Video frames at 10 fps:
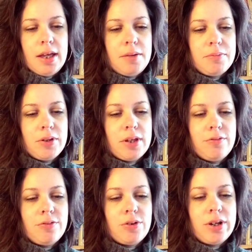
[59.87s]
looking
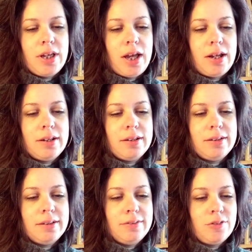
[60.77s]
for it again.
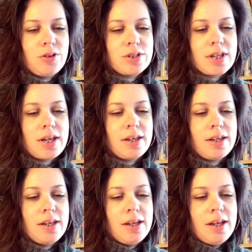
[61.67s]
Of course, I
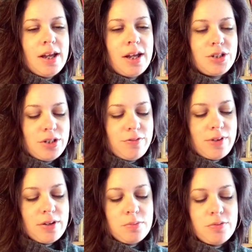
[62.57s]
should have
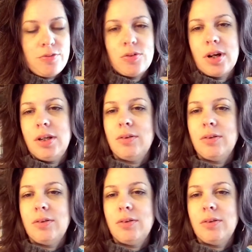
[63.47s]
found it before. You know